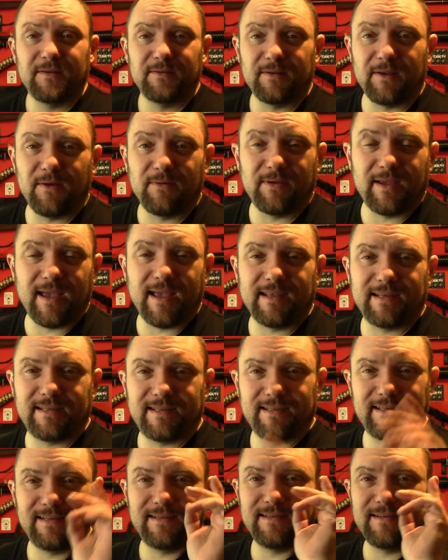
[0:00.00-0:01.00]
So
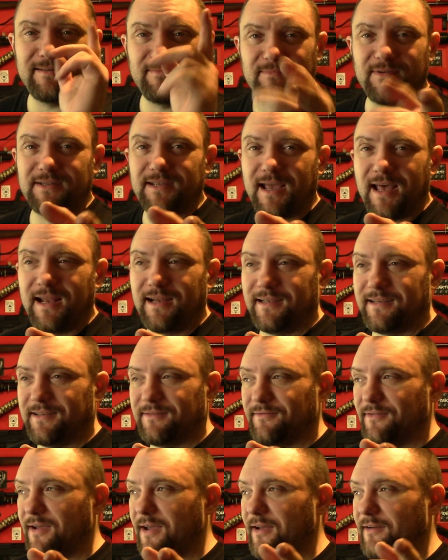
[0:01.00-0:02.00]
yes, Metallic
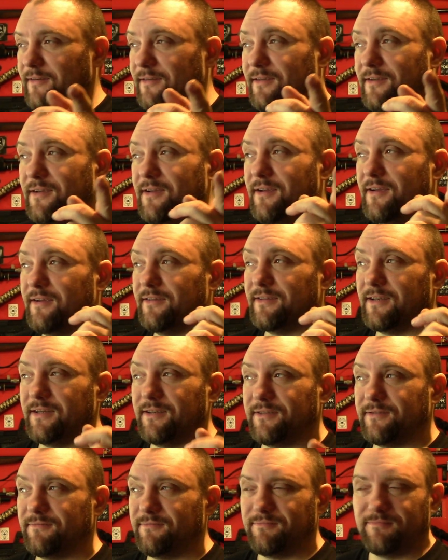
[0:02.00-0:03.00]
is round.
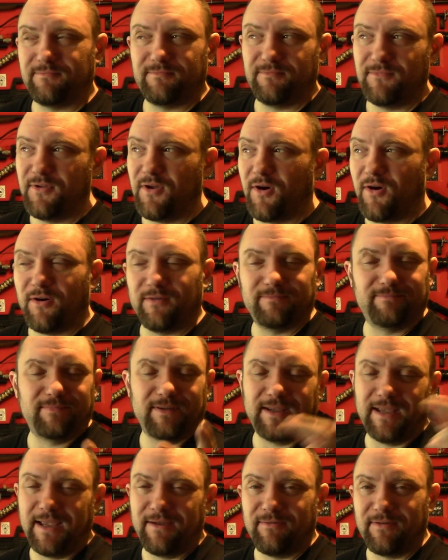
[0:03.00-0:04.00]
She's not
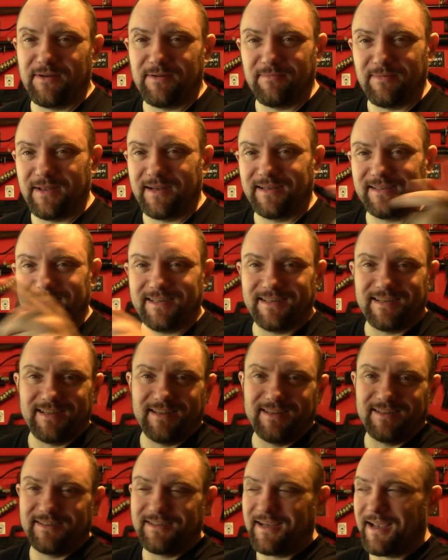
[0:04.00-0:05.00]
here at the minute, she's
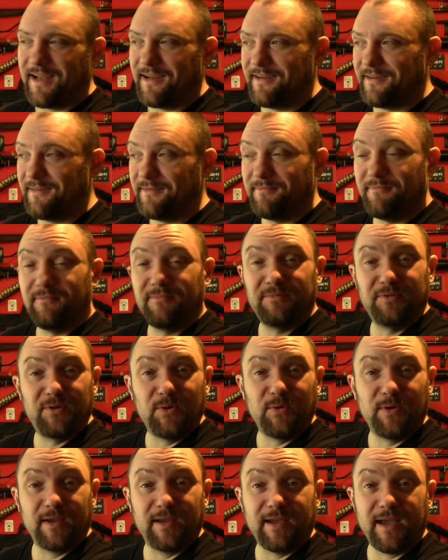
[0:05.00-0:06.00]
in the shed
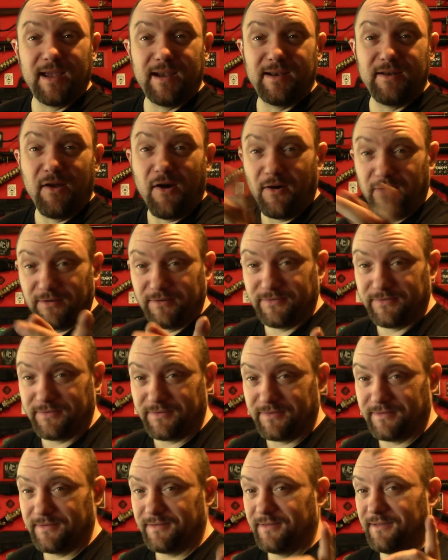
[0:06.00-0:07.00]
doing a knife.